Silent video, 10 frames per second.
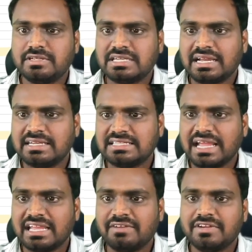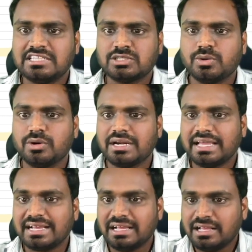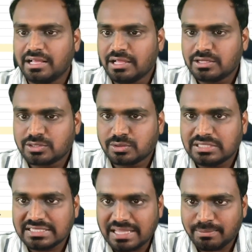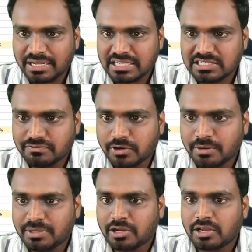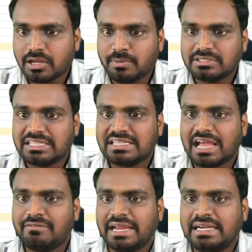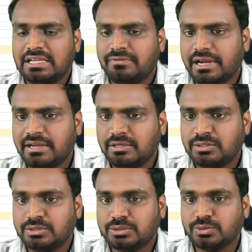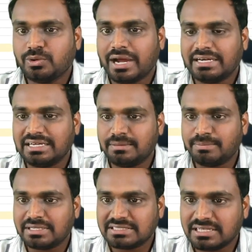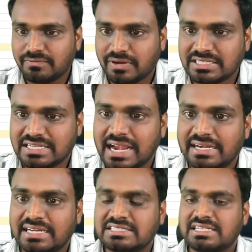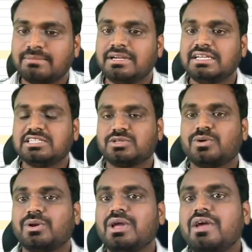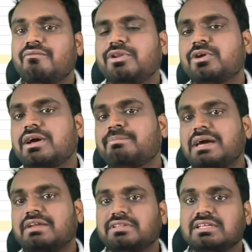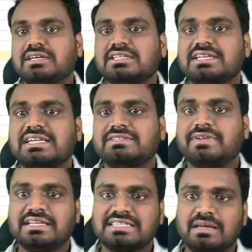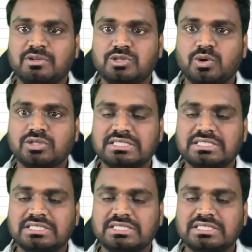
you can say I can give it a score like, so these applications what I'm talking about, they have 95 to 100% functionality and stability score when you compare with the other standards. For example, Zoho